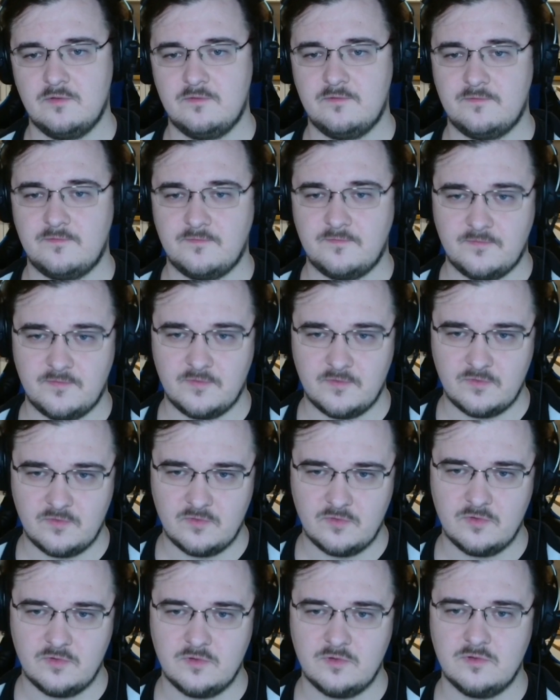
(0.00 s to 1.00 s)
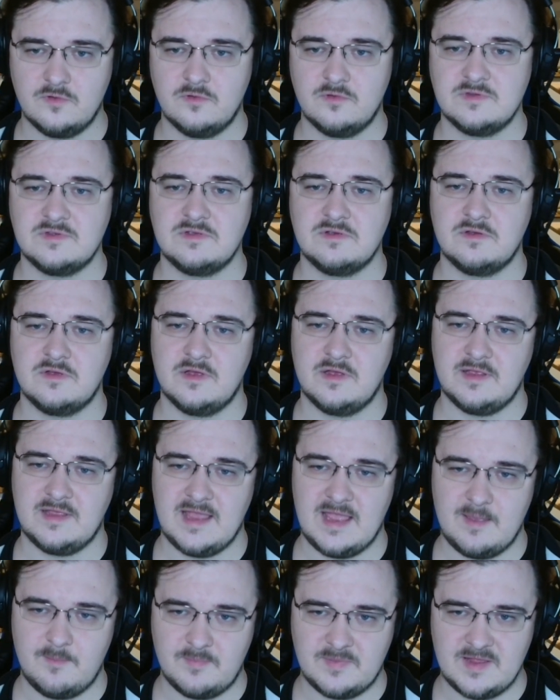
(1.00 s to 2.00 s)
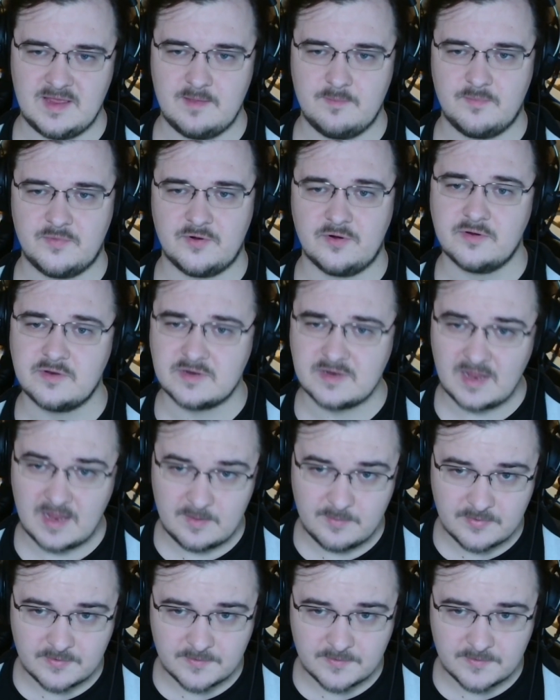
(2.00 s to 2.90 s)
full gameplay prototype.